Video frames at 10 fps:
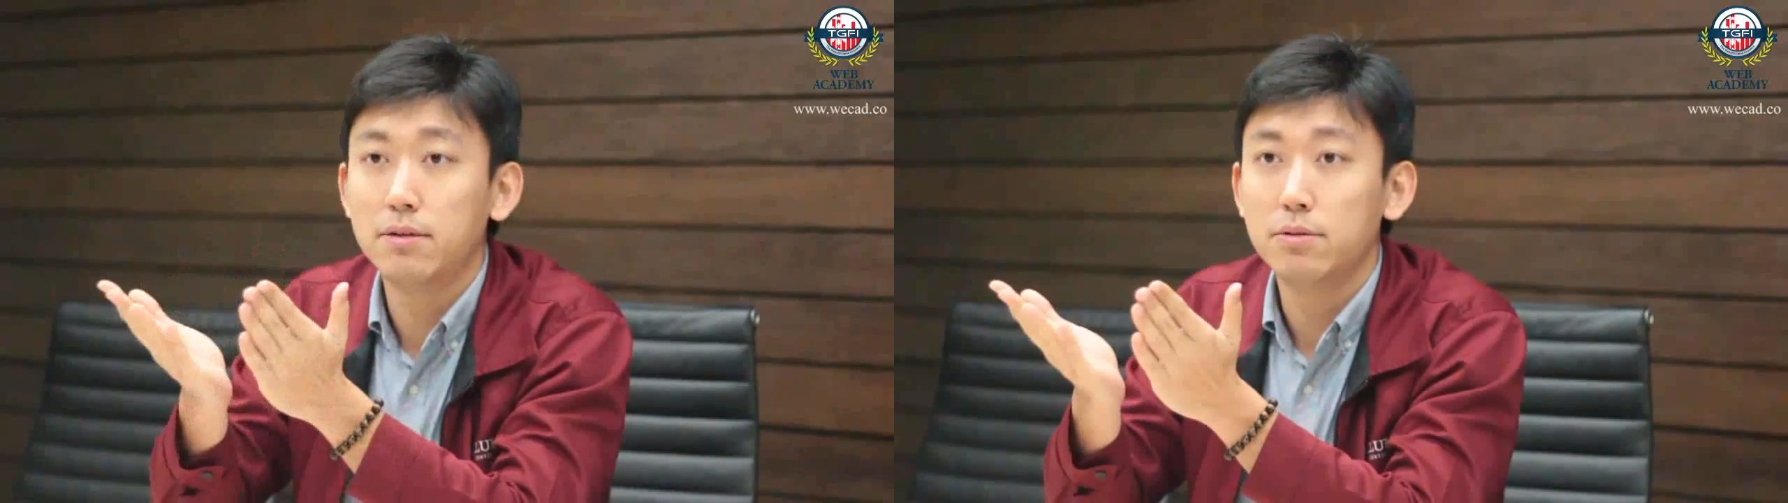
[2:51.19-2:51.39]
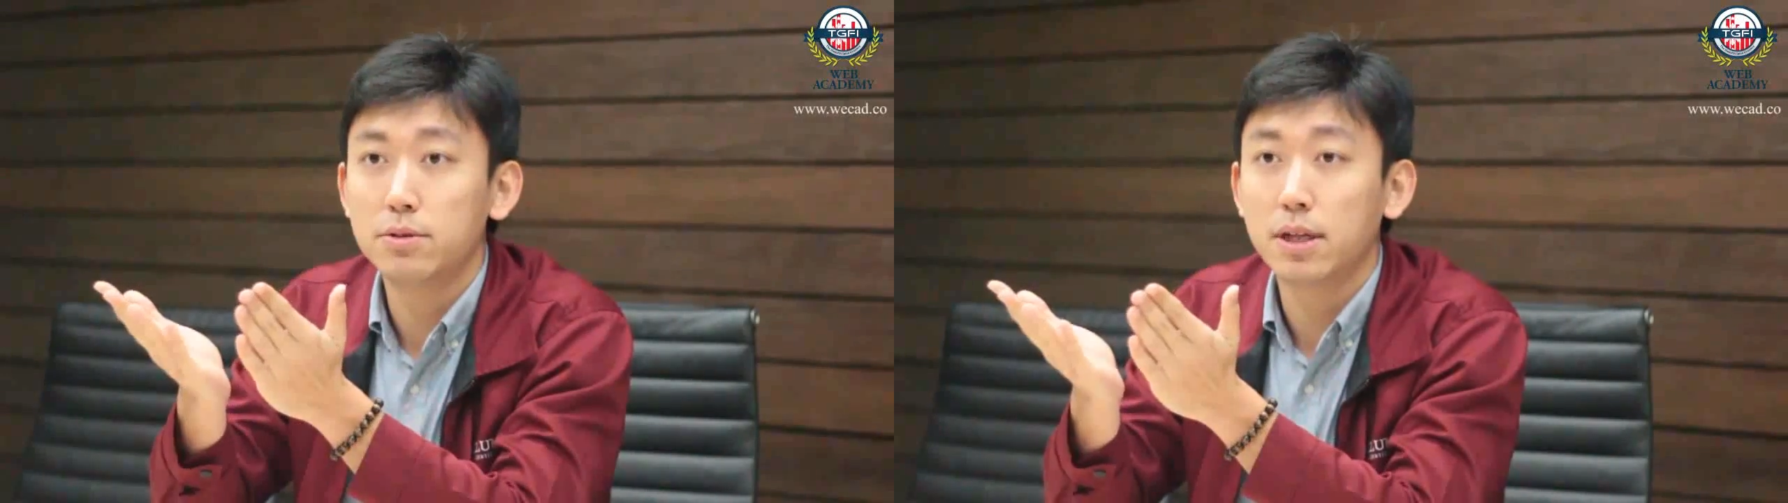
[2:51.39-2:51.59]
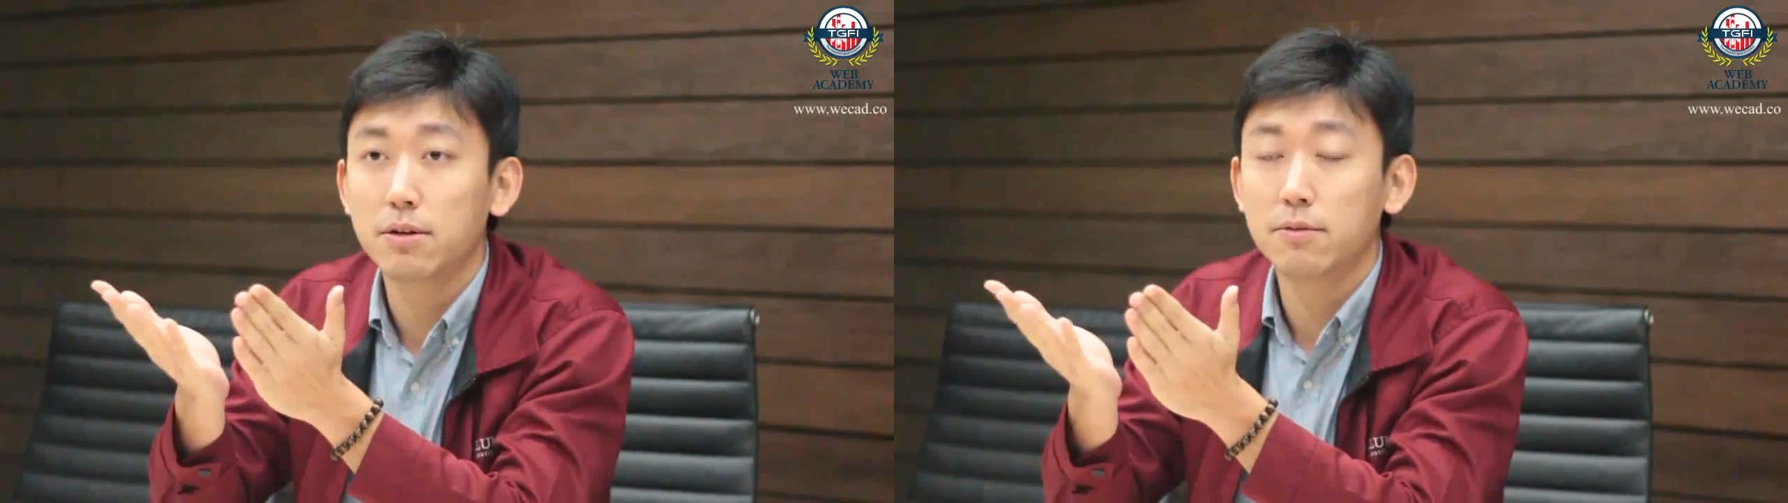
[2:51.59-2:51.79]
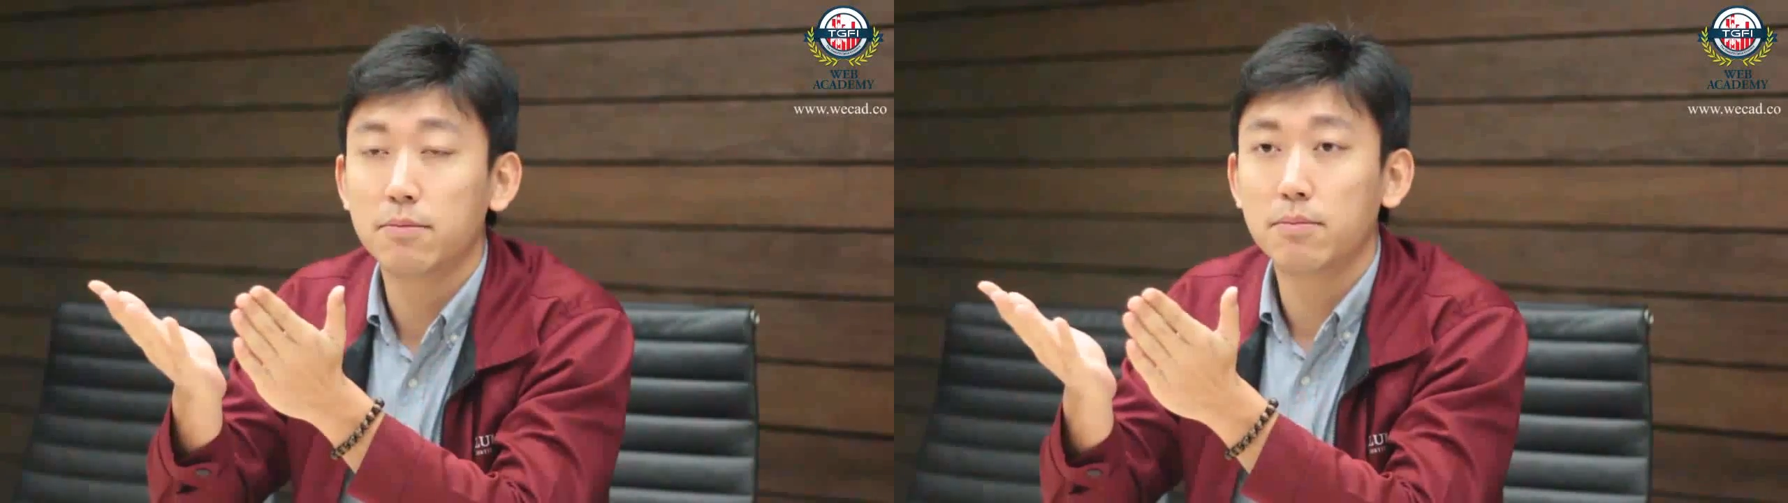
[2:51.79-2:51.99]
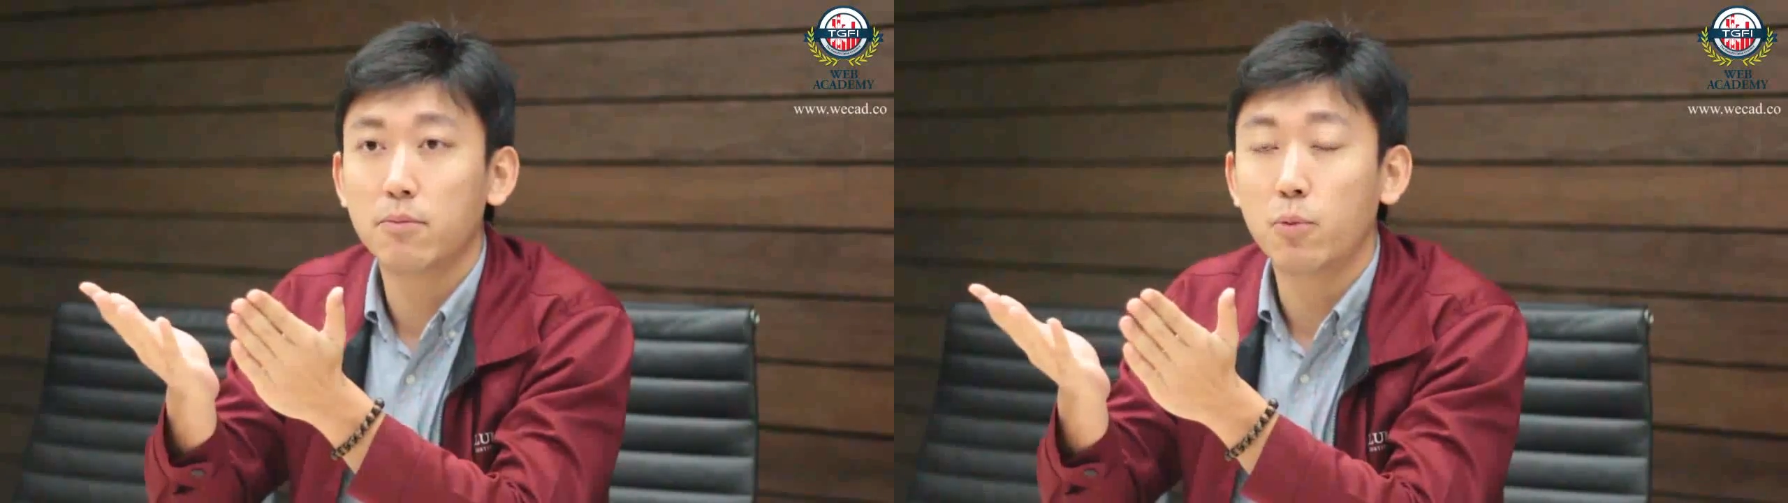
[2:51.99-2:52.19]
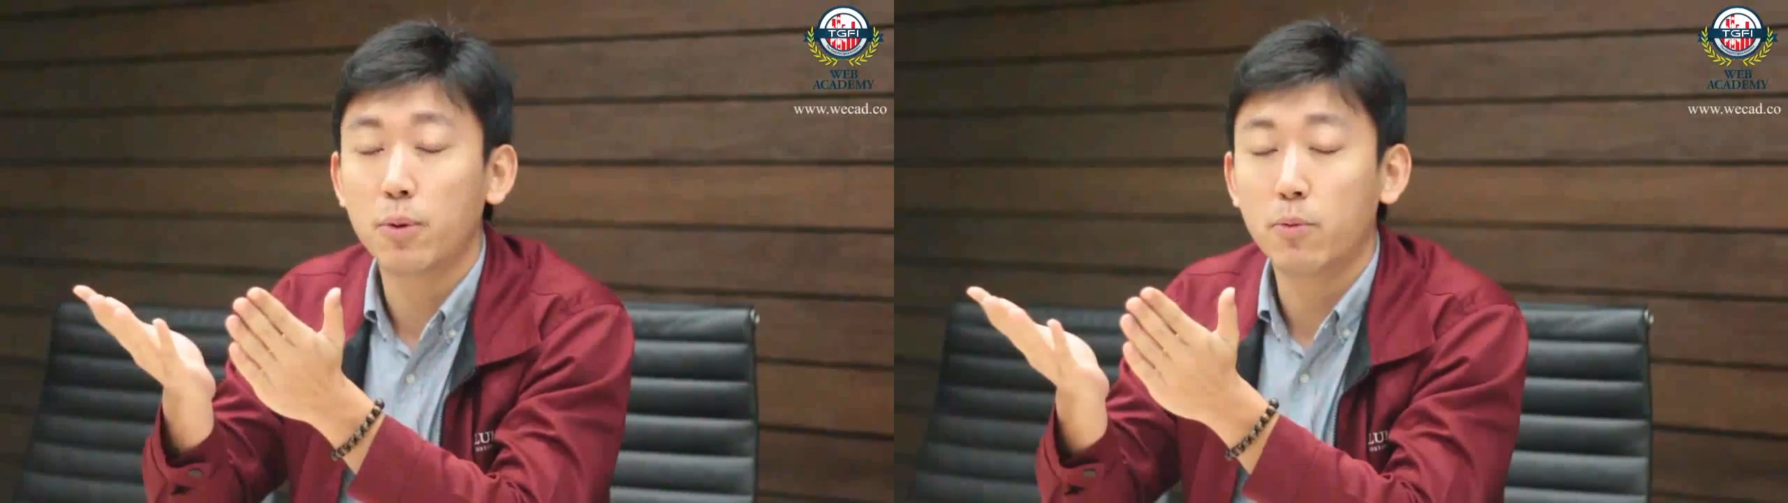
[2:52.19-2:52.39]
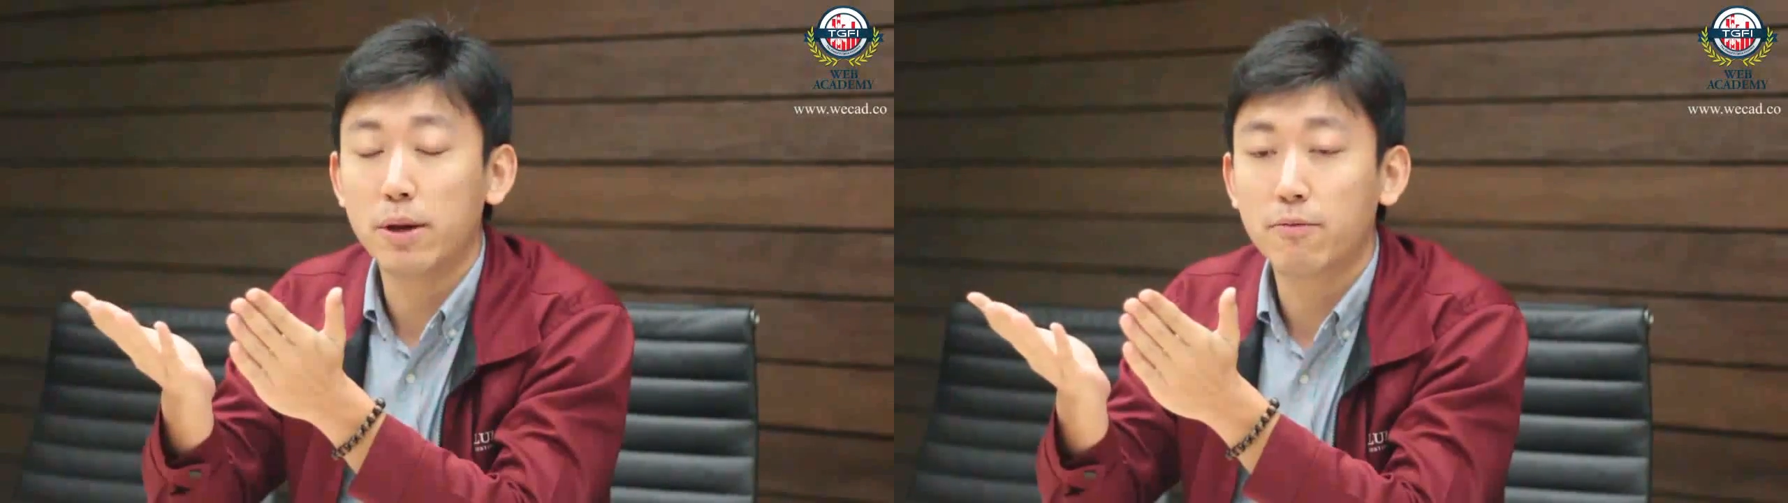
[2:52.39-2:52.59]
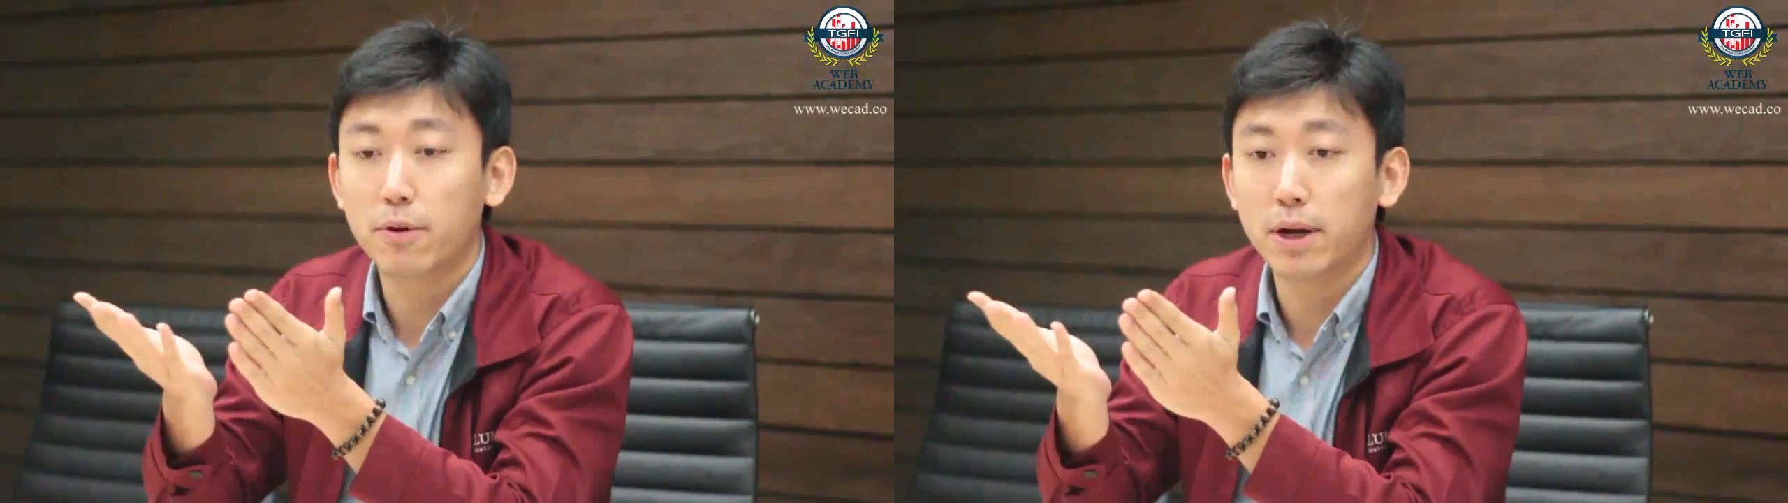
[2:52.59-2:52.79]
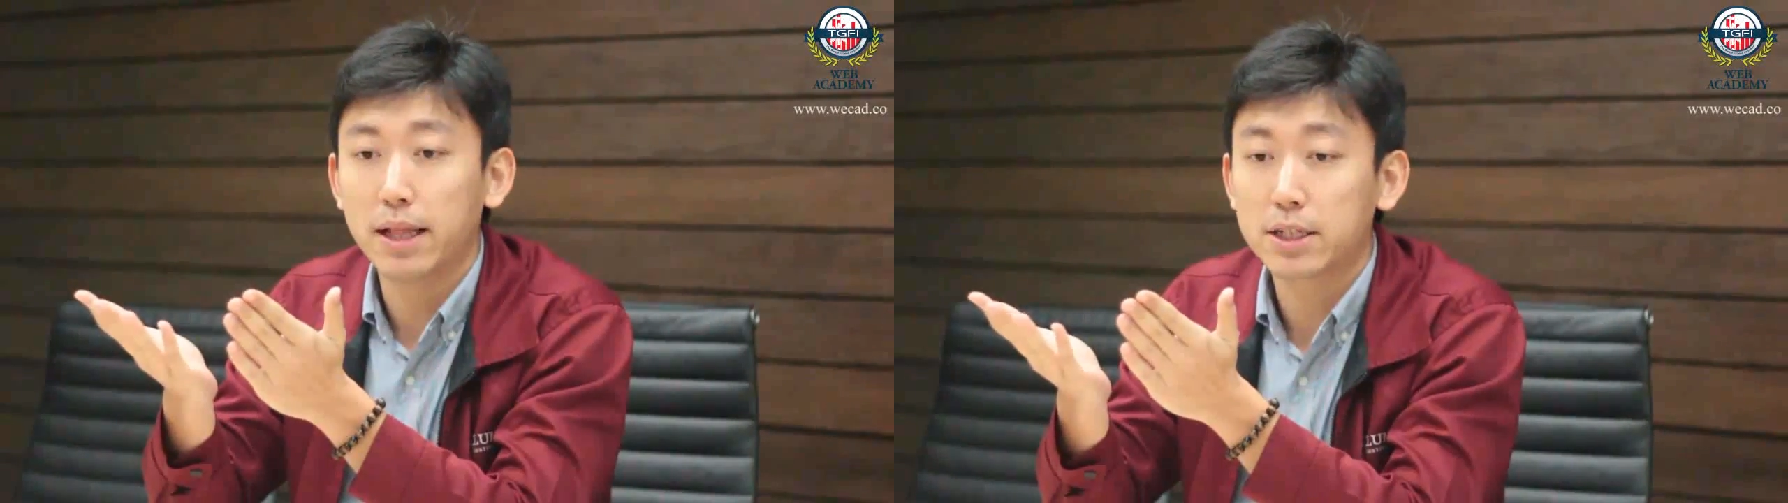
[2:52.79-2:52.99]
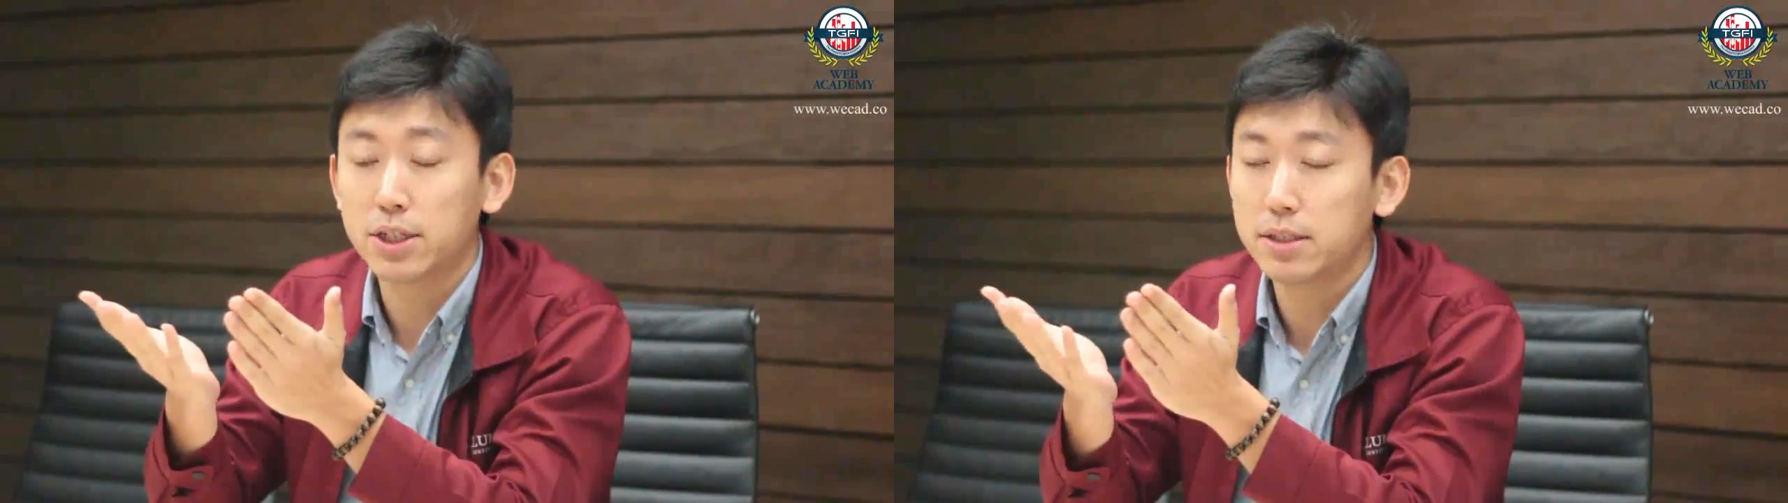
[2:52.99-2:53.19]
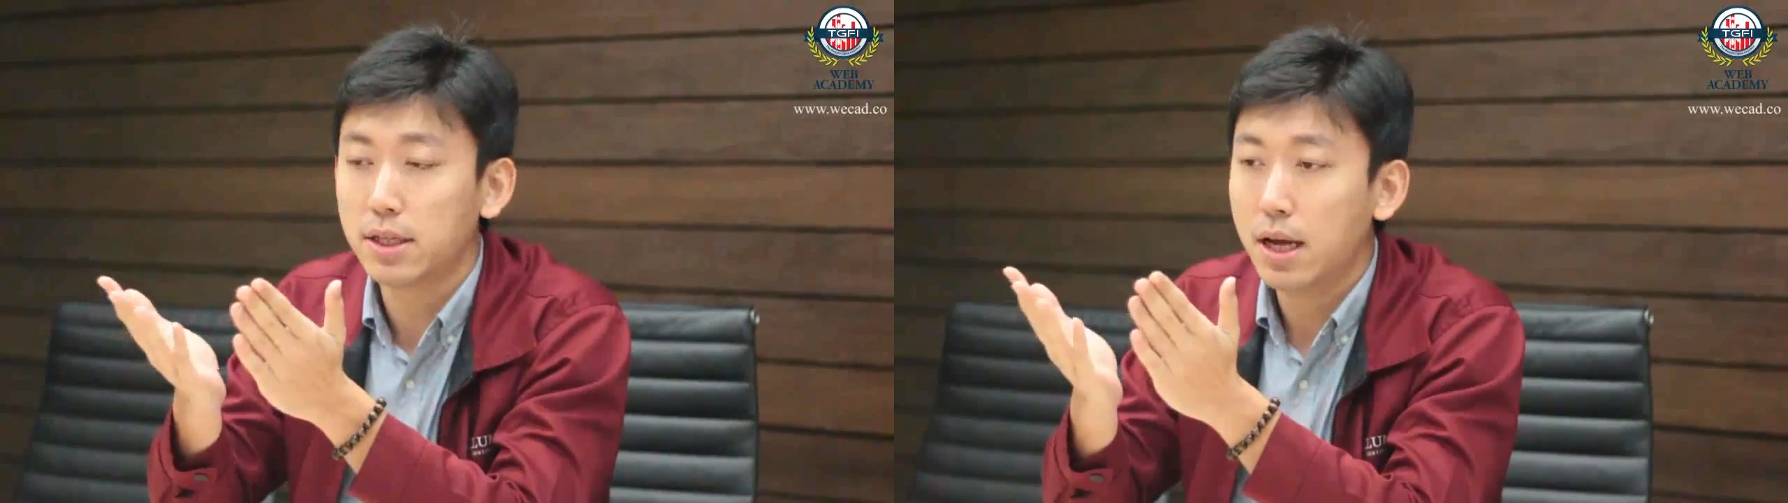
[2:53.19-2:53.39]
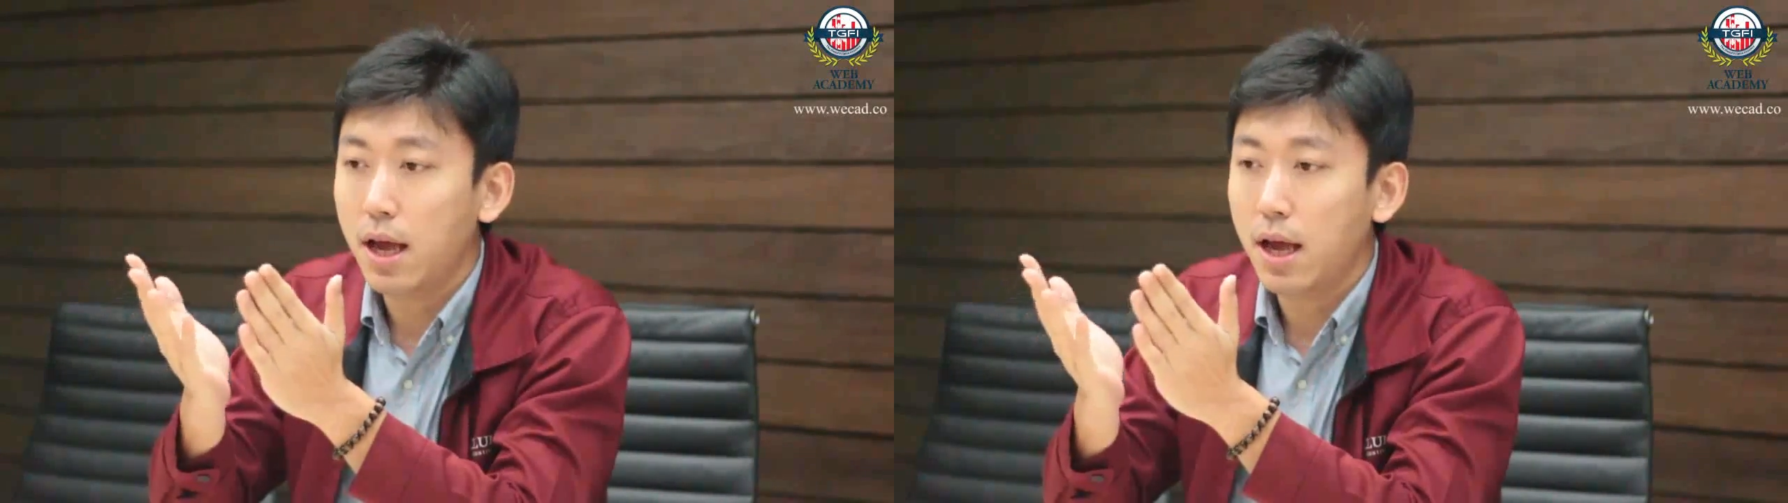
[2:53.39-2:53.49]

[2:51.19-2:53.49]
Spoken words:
who's going to win for elections,